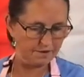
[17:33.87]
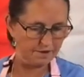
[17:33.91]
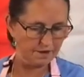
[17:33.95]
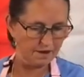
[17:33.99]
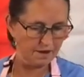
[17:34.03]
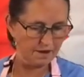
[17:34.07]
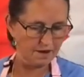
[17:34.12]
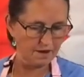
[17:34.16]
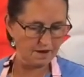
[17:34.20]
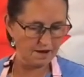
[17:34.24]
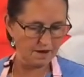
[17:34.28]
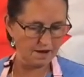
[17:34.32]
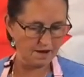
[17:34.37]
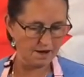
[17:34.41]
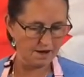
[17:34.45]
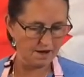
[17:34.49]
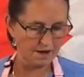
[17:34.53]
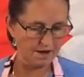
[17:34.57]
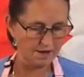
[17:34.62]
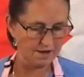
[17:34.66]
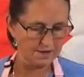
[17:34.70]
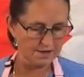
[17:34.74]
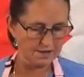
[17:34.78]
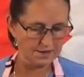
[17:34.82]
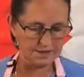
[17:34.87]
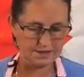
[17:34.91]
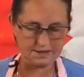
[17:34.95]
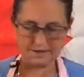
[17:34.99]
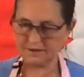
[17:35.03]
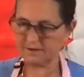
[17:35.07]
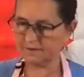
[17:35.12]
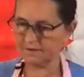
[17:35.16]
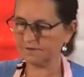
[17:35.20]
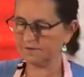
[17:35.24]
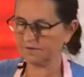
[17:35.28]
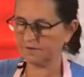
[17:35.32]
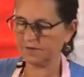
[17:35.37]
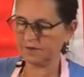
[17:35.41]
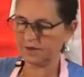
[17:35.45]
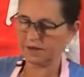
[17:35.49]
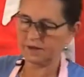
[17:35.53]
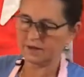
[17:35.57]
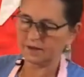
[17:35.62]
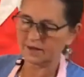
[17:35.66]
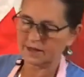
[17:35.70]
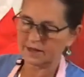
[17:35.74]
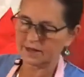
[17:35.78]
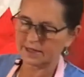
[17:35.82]
And
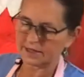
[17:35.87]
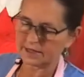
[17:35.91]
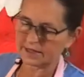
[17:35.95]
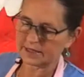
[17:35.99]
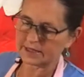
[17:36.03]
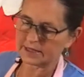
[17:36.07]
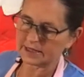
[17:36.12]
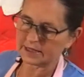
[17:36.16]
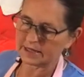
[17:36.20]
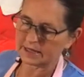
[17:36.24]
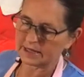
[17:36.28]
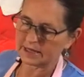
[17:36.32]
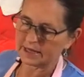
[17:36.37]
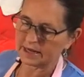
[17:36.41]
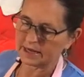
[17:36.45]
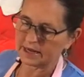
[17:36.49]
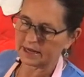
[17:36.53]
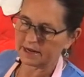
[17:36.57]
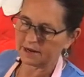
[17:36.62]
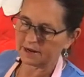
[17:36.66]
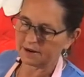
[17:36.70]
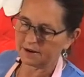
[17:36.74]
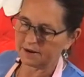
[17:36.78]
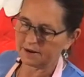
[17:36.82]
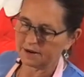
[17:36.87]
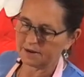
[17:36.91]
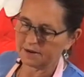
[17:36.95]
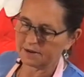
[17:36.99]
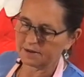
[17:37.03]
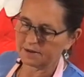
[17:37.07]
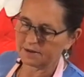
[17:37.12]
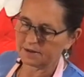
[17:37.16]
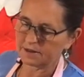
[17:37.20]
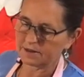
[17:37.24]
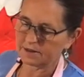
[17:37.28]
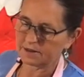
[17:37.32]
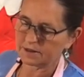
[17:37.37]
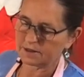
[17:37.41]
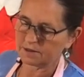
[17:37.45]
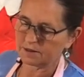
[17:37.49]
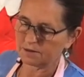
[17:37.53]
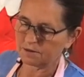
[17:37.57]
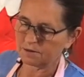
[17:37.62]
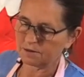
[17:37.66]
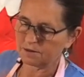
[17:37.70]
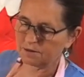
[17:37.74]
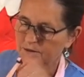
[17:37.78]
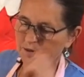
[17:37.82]
let's see here. So
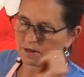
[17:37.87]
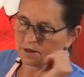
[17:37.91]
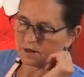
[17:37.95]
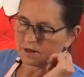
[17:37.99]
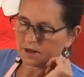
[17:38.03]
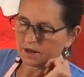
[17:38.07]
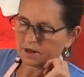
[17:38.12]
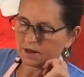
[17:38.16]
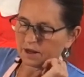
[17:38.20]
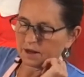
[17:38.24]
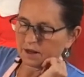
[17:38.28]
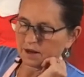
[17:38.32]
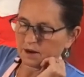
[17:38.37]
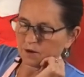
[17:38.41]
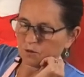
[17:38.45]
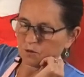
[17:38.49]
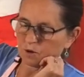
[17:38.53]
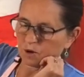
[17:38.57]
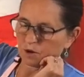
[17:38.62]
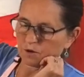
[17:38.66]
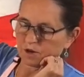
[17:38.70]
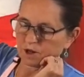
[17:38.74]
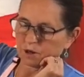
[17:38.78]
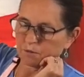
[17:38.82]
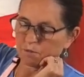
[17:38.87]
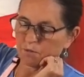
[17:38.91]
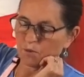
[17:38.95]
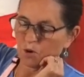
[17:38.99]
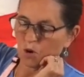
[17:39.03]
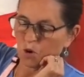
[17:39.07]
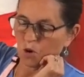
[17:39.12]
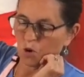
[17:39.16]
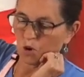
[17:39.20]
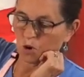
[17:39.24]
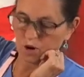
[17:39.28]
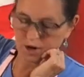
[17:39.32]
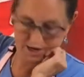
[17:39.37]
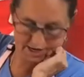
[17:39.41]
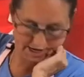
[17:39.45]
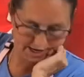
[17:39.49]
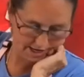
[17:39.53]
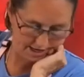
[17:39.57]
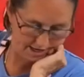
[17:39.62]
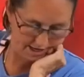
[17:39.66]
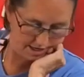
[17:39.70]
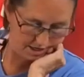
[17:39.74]
we're going to pour in